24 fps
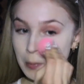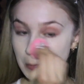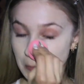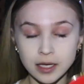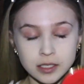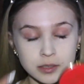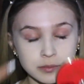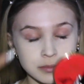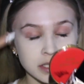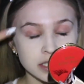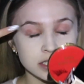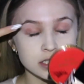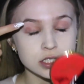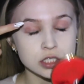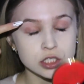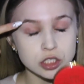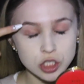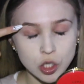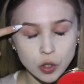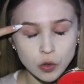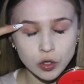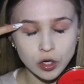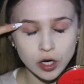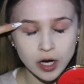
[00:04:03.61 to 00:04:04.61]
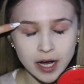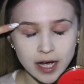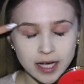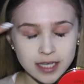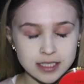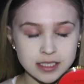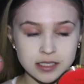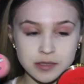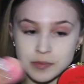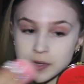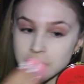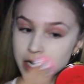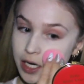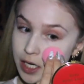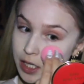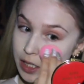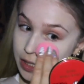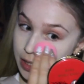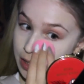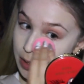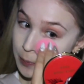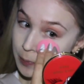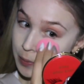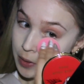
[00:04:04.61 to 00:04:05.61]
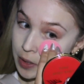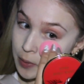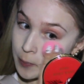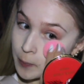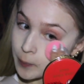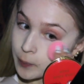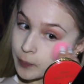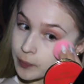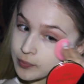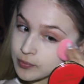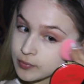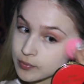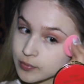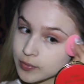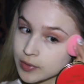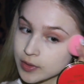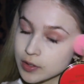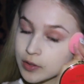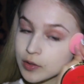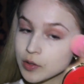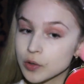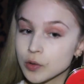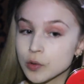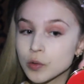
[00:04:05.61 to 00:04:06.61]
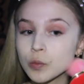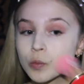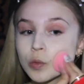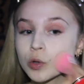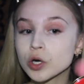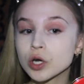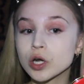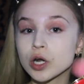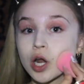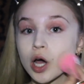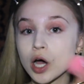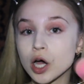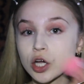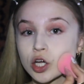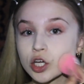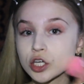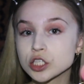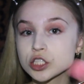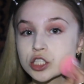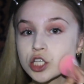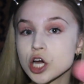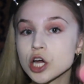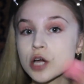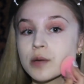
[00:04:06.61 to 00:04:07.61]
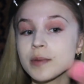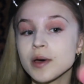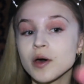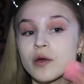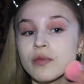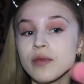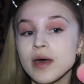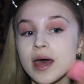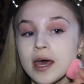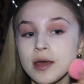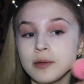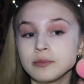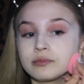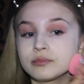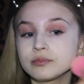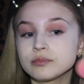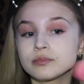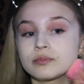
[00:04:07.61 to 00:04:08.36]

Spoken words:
And my stoner eyes, apparently, but we're not going to talk about that.